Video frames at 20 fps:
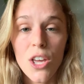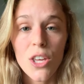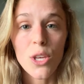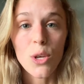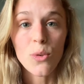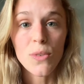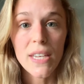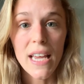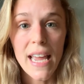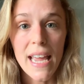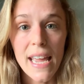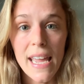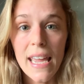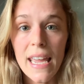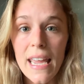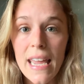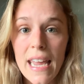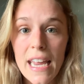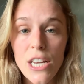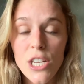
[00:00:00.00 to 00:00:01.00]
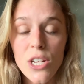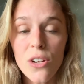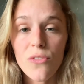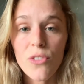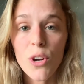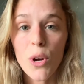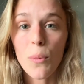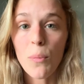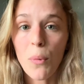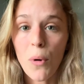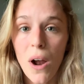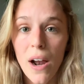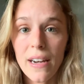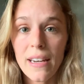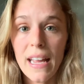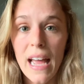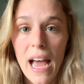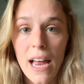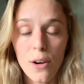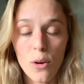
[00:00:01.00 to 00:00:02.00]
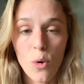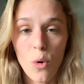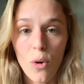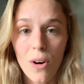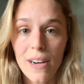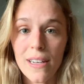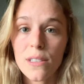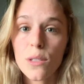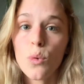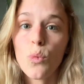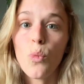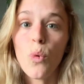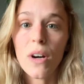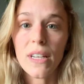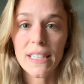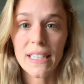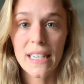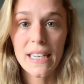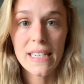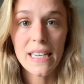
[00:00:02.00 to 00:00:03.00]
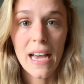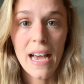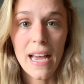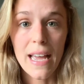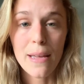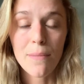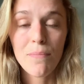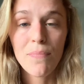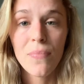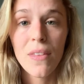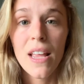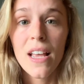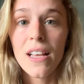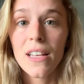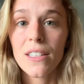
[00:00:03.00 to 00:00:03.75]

you take each of your broad categories one at a time.